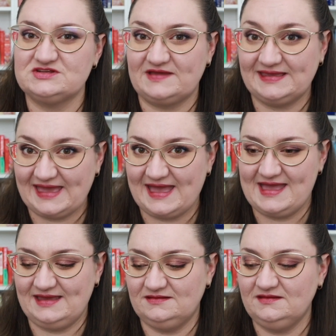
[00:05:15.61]
as I
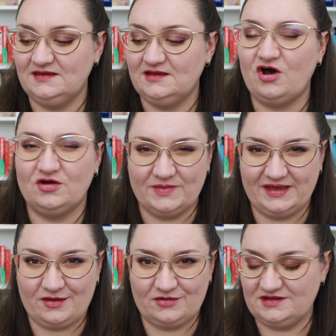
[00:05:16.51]
can on my
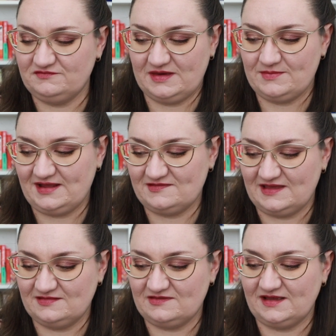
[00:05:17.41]
own, if that makes sense.